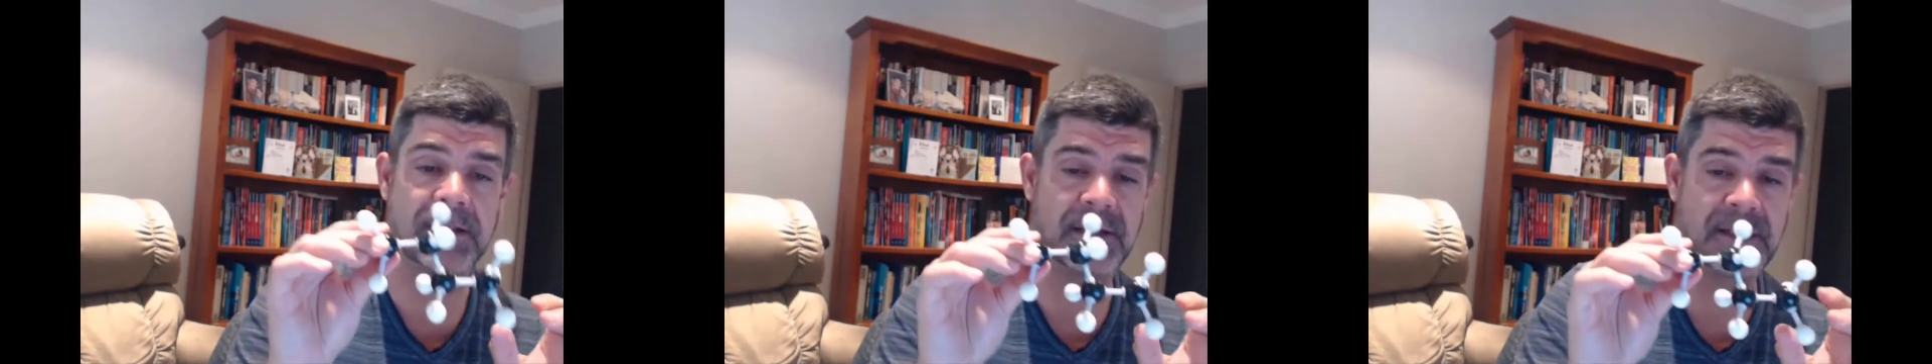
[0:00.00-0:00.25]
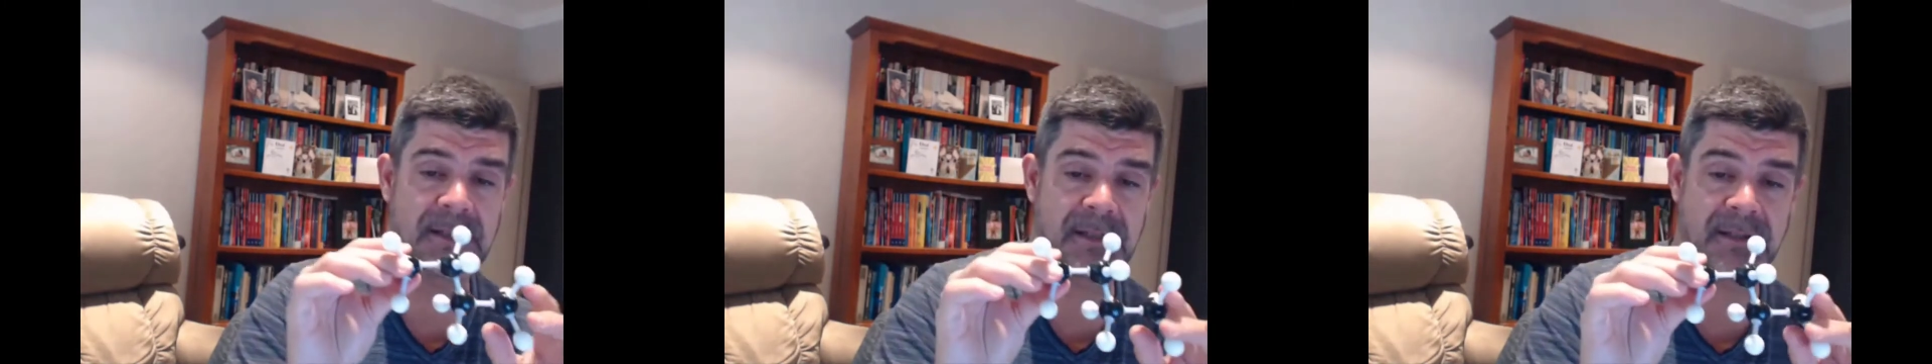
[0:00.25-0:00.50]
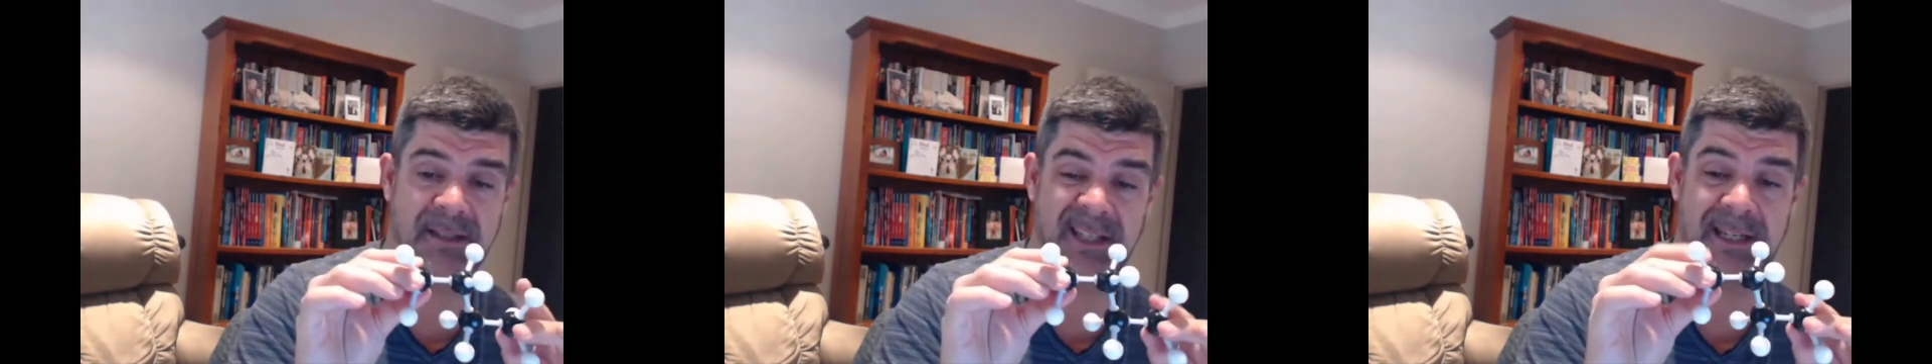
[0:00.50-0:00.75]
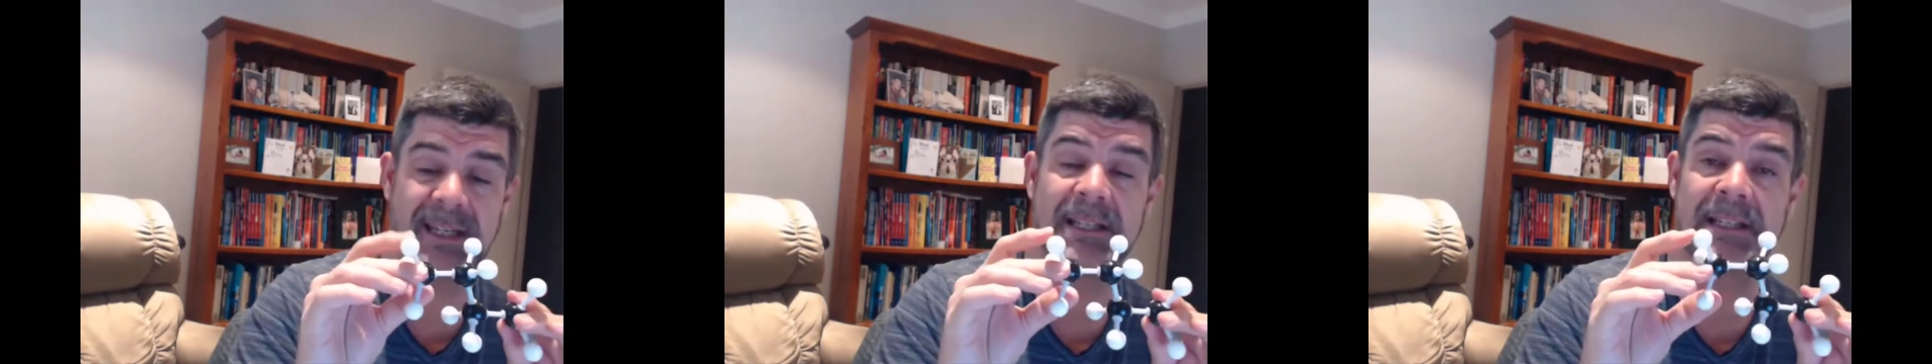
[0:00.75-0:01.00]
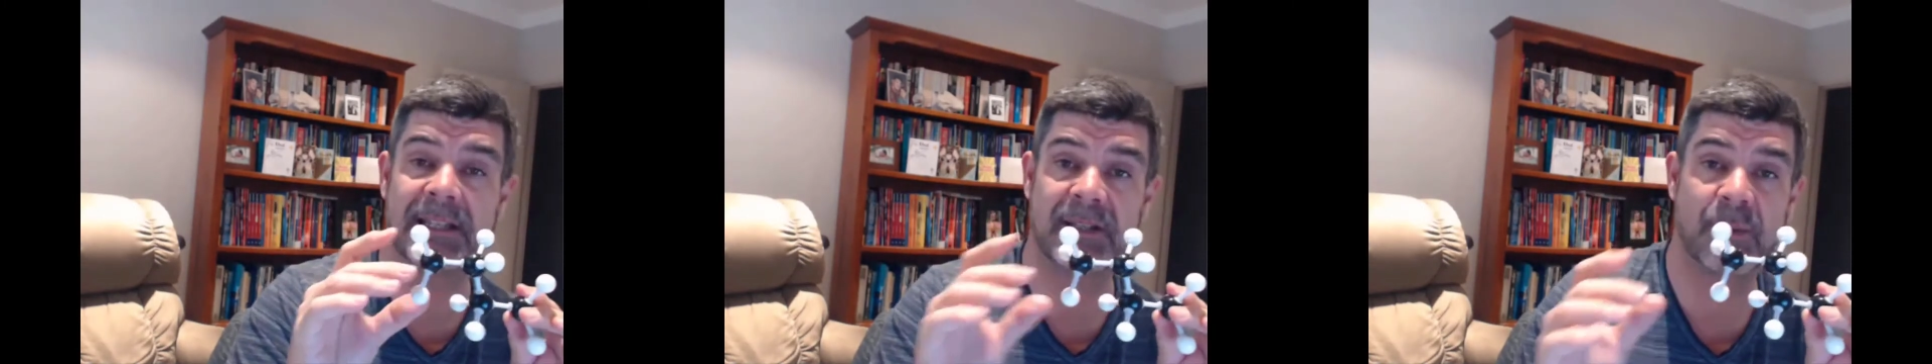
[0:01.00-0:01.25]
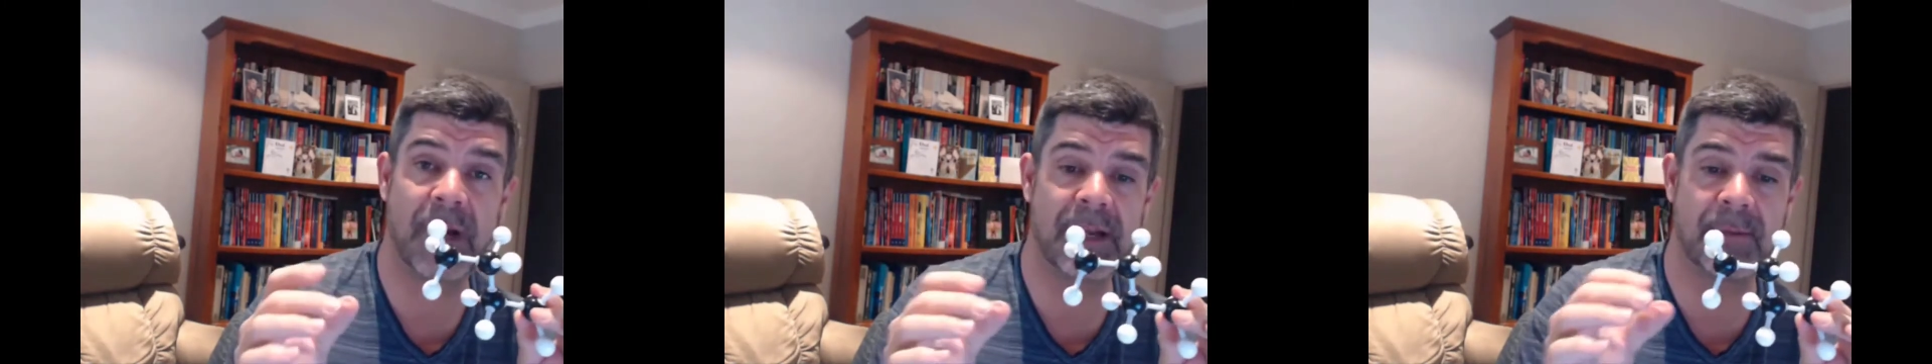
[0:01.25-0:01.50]
there's the
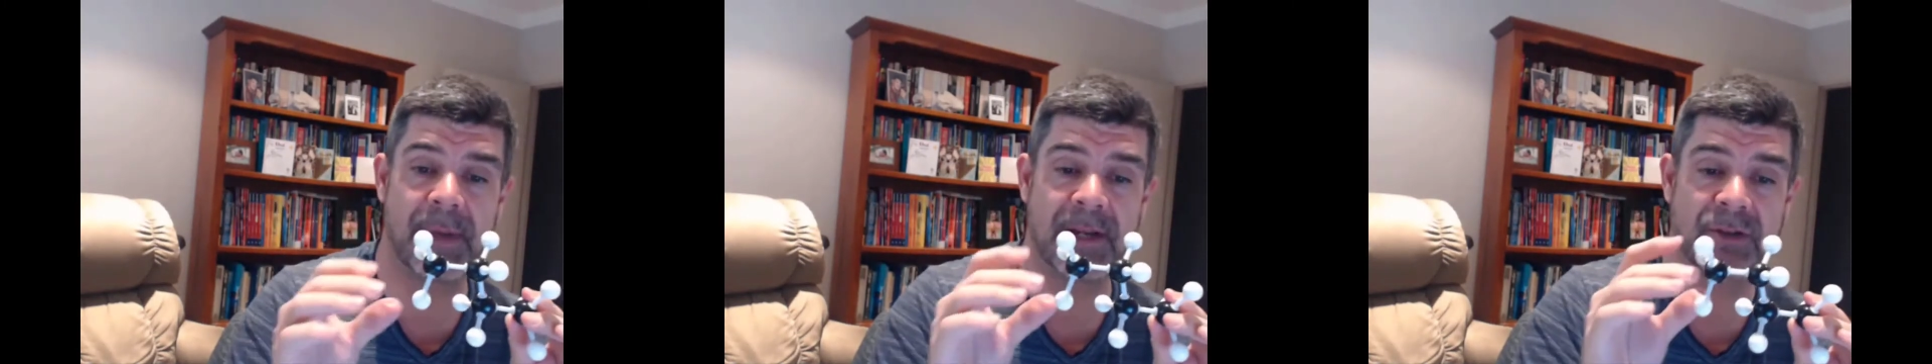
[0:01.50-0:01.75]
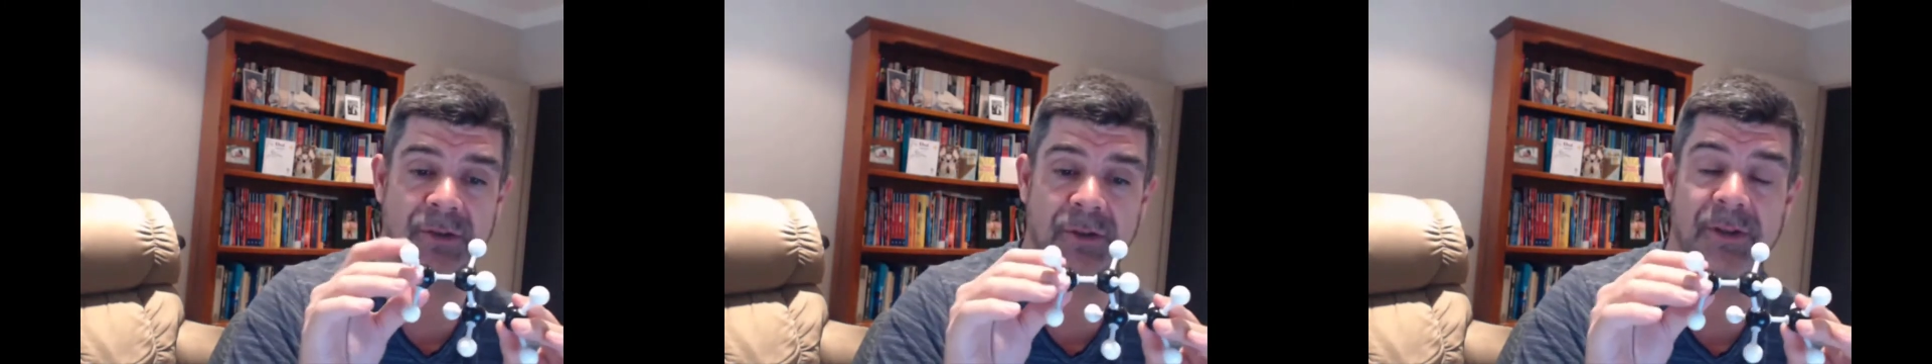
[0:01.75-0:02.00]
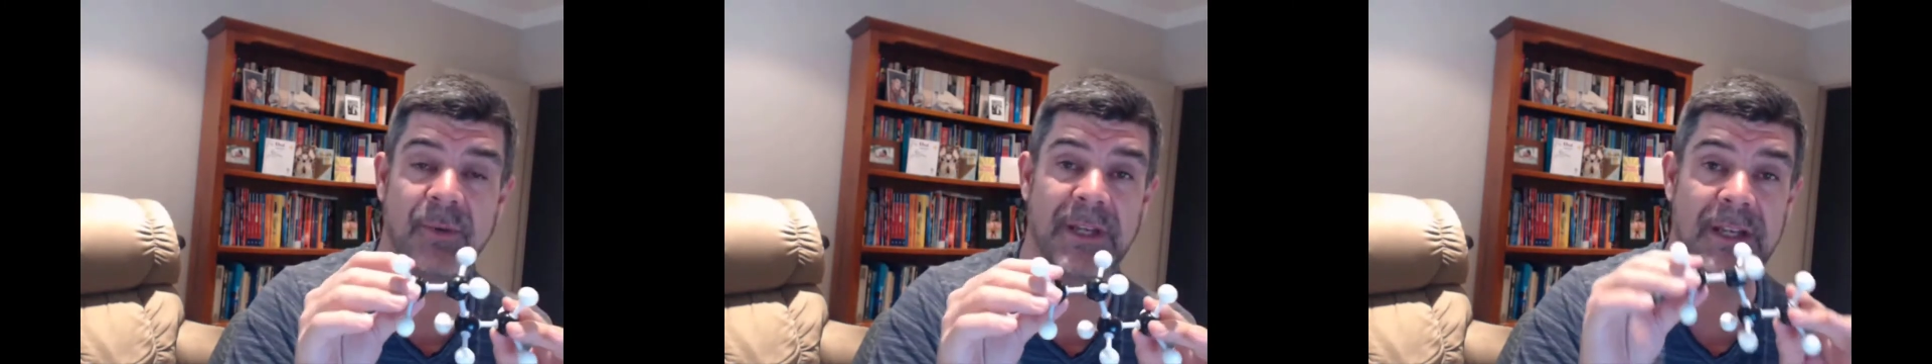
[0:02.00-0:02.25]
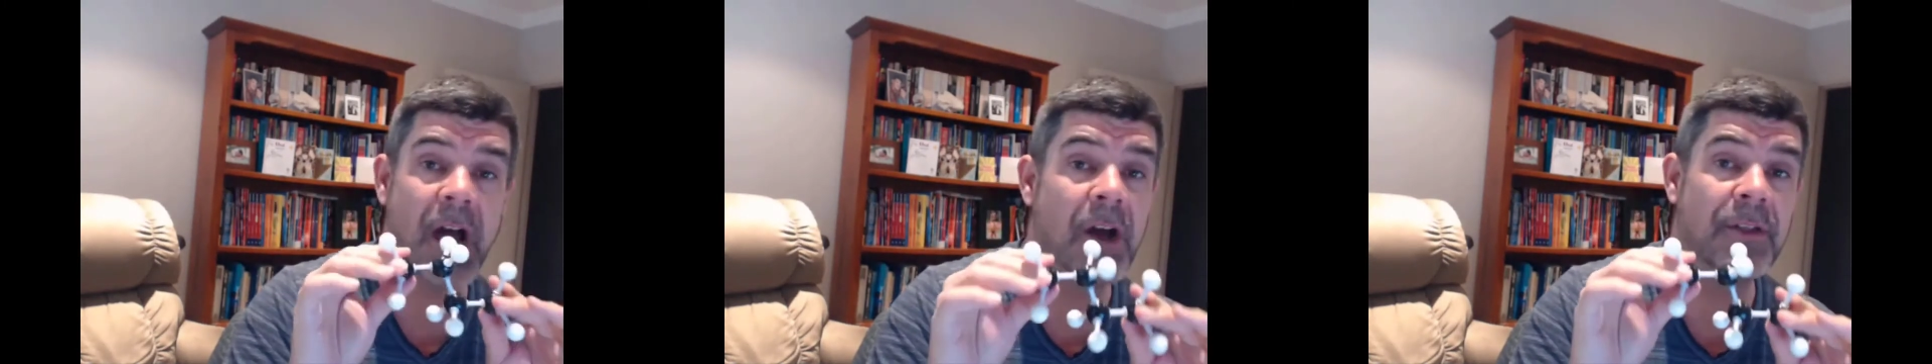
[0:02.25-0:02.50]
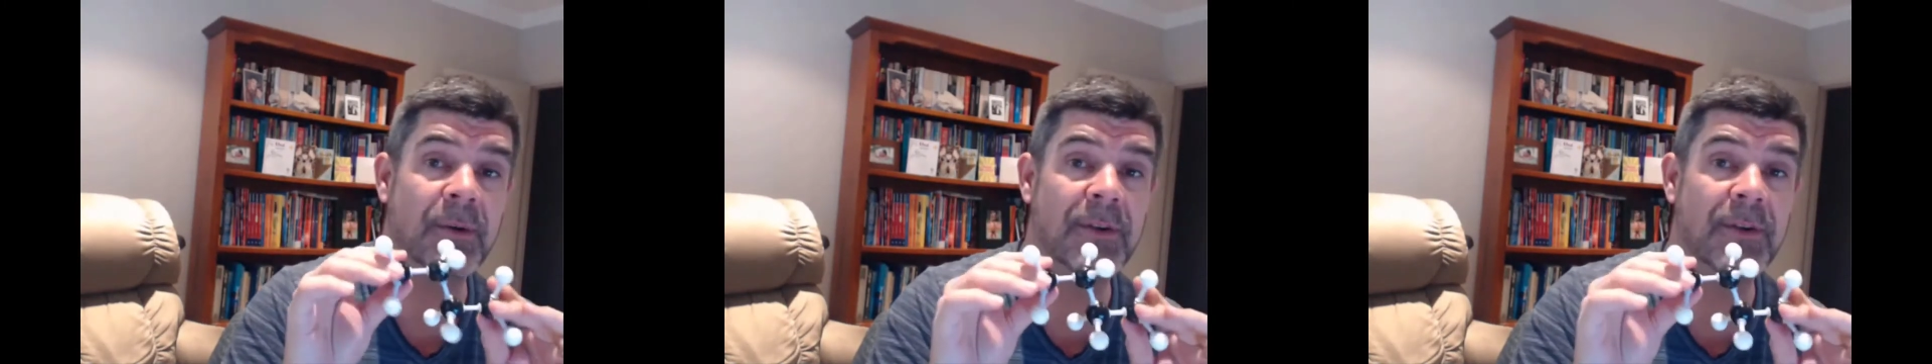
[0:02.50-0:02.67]
easiest way to make sure that we know that